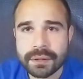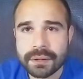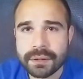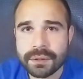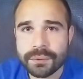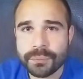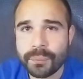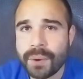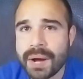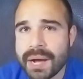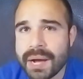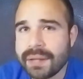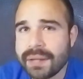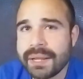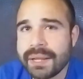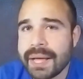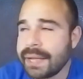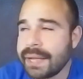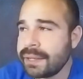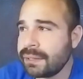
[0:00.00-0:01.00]
while
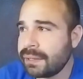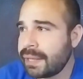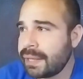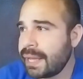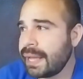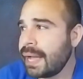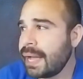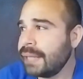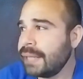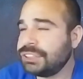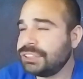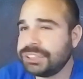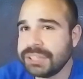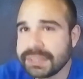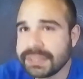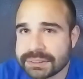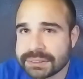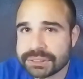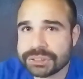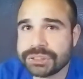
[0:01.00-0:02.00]
I, I, I
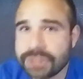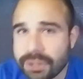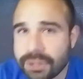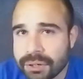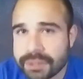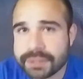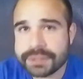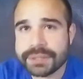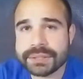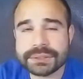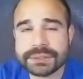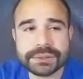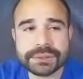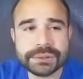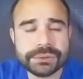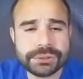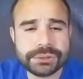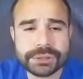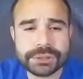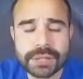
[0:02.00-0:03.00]
just started this
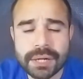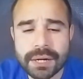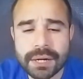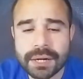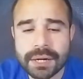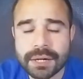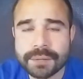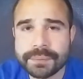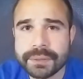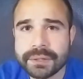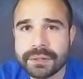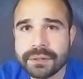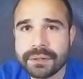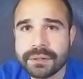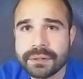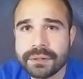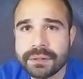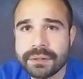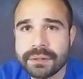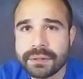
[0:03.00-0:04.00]
new job
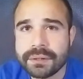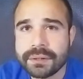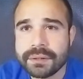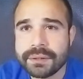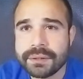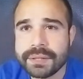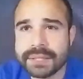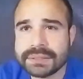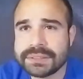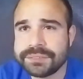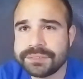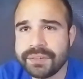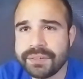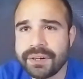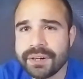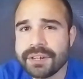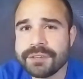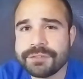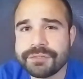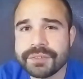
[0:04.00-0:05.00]
that's
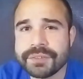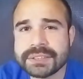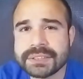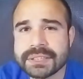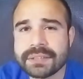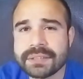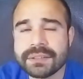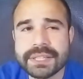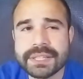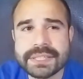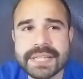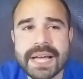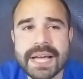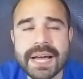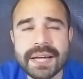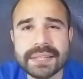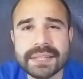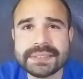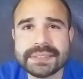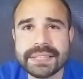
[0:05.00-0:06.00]
very physically
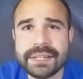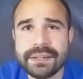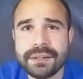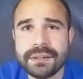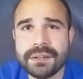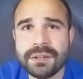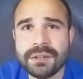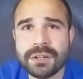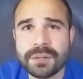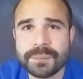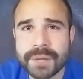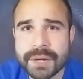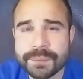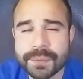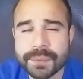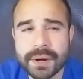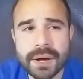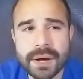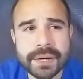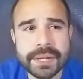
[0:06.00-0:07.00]
taxing on my
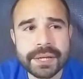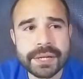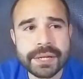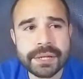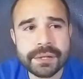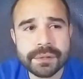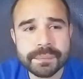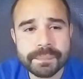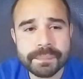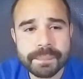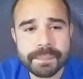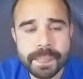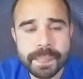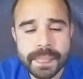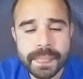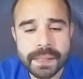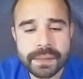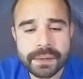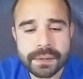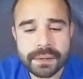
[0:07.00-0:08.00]
body
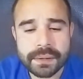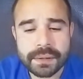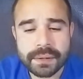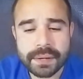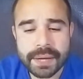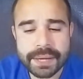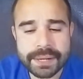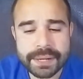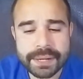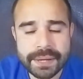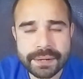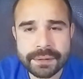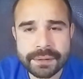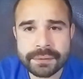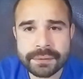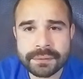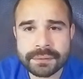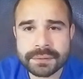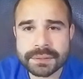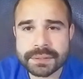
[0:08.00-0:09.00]
and
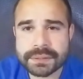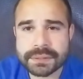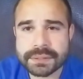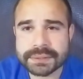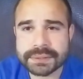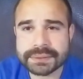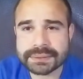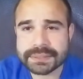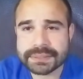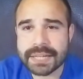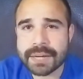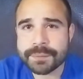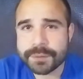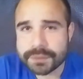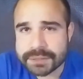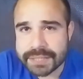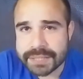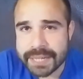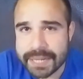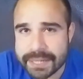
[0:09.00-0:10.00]
then to
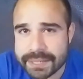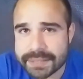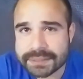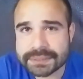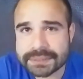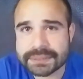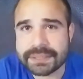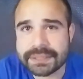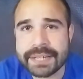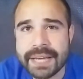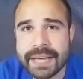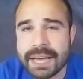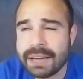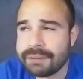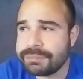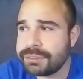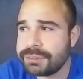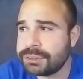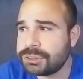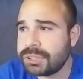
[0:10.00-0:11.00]
simultaneously have
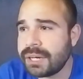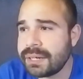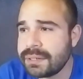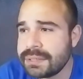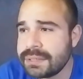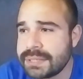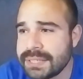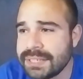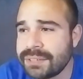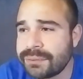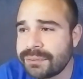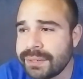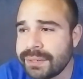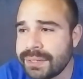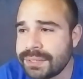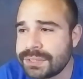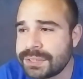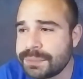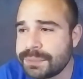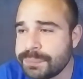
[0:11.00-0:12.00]
to try to deal
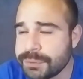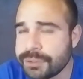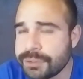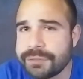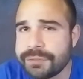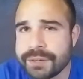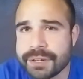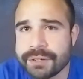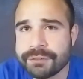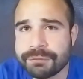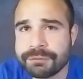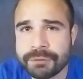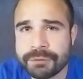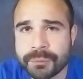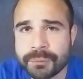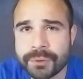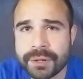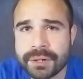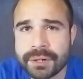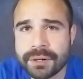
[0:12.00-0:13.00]
with moving from
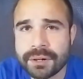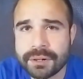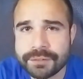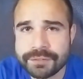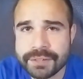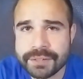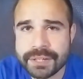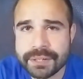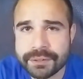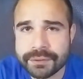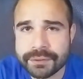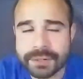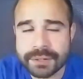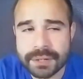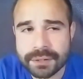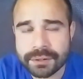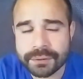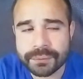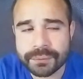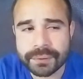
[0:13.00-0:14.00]
one RV to
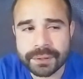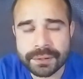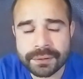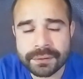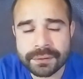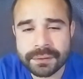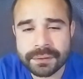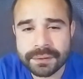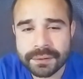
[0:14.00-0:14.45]
another one